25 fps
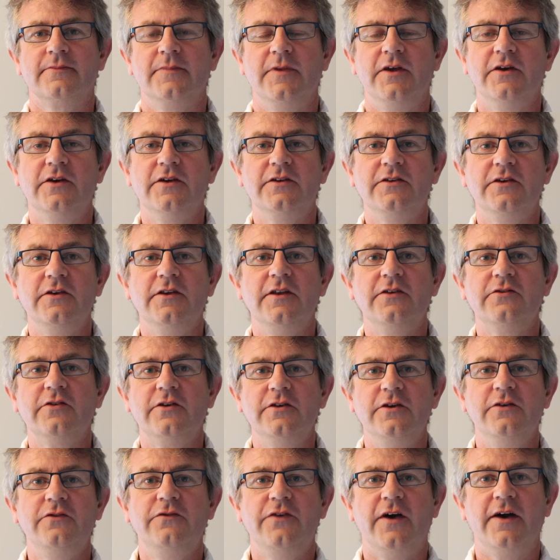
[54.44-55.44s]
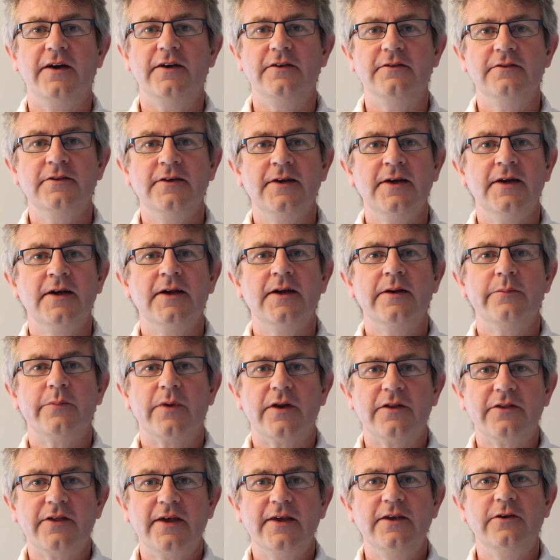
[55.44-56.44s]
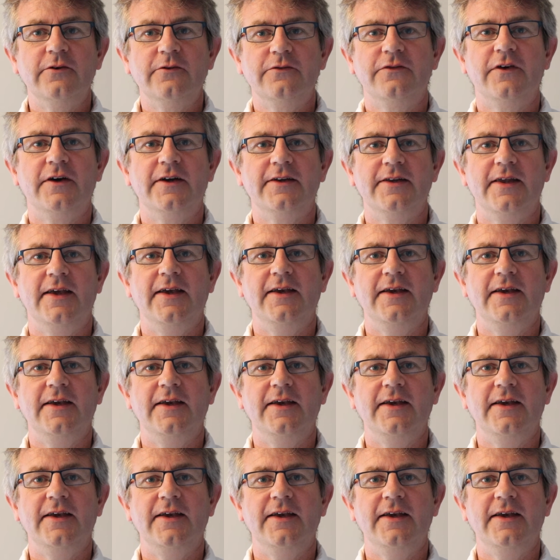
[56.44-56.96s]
You can do this on your phone, but I think you'll find